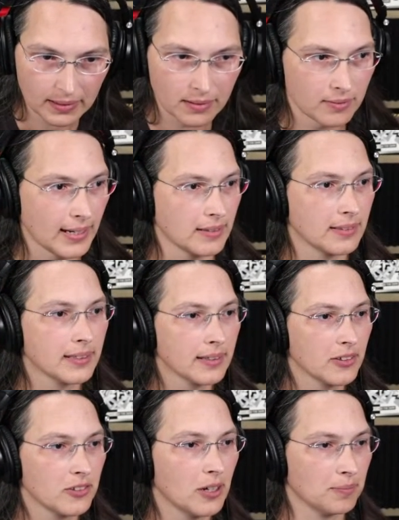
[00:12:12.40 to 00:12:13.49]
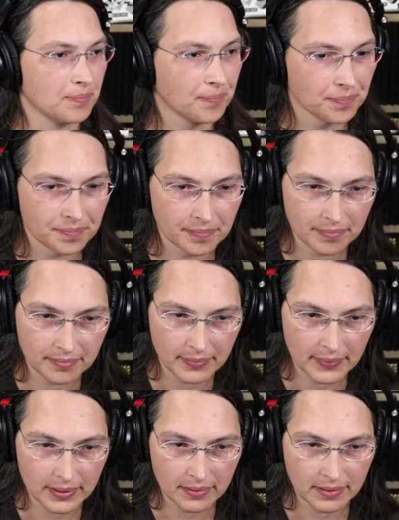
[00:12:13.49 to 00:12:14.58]
Right. So
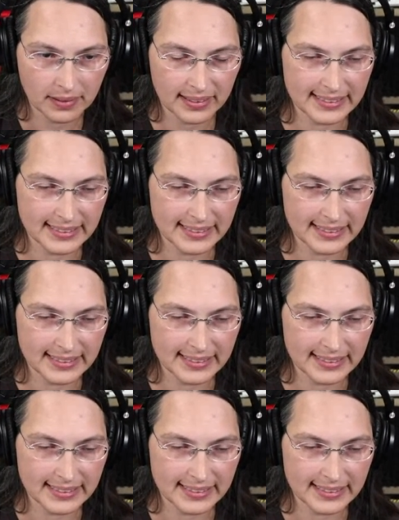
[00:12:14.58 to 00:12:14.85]
let's